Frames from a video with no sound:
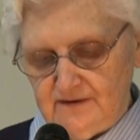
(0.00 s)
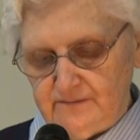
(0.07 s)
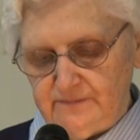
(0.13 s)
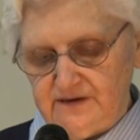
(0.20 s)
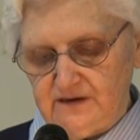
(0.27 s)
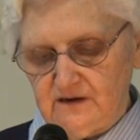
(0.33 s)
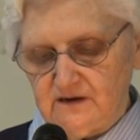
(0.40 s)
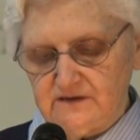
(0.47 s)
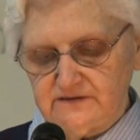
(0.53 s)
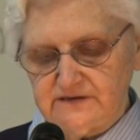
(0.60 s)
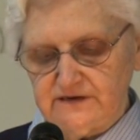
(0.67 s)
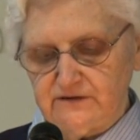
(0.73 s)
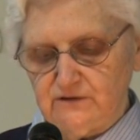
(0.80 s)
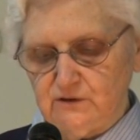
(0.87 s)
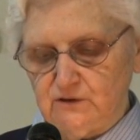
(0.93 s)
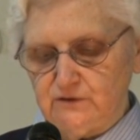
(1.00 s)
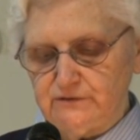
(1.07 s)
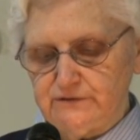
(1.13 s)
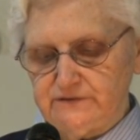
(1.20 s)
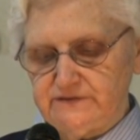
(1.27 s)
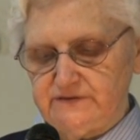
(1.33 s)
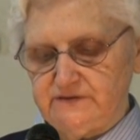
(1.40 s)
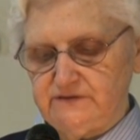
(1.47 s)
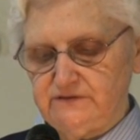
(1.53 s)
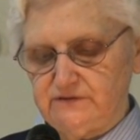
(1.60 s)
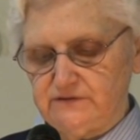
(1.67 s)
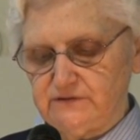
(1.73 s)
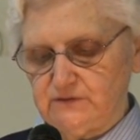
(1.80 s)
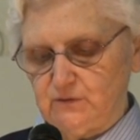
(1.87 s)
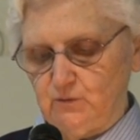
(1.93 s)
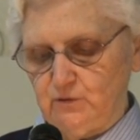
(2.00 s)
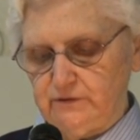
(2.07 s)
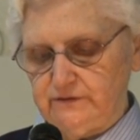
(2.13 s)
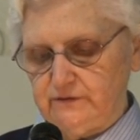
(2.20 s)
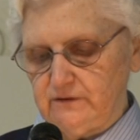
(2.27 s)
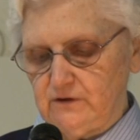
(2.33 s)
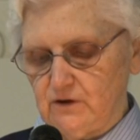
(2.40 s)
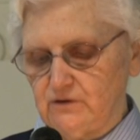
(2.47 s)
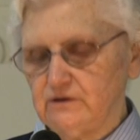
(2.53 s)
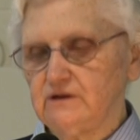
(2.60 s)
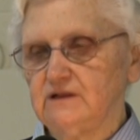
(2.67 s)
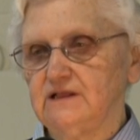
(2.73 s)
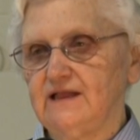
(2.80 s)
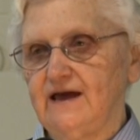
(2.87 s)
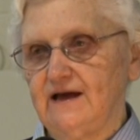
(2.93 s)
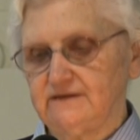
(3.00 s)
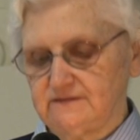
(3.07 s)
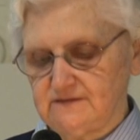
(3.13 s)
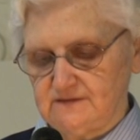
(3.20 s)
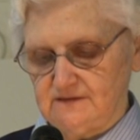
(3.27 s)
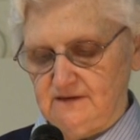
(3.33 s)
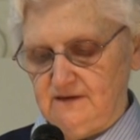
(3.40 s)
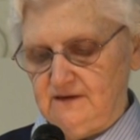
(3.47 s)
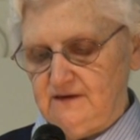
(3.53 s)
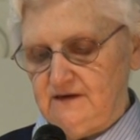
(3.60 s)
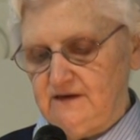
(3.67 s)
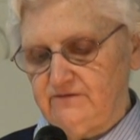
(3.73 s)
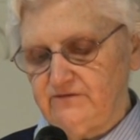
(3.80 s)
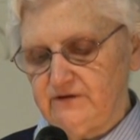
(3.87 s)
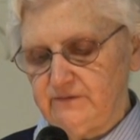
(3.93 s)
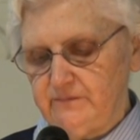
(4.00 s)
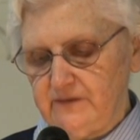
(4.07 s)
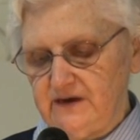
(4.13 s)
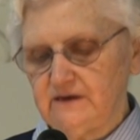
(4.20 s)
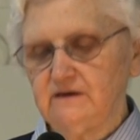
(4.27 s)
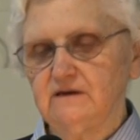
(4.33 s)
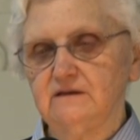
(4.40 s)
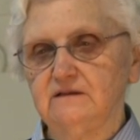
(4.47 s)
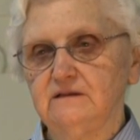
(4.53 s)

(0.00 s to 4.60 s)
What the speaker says: because their older sisters wouldn't go to class if it meant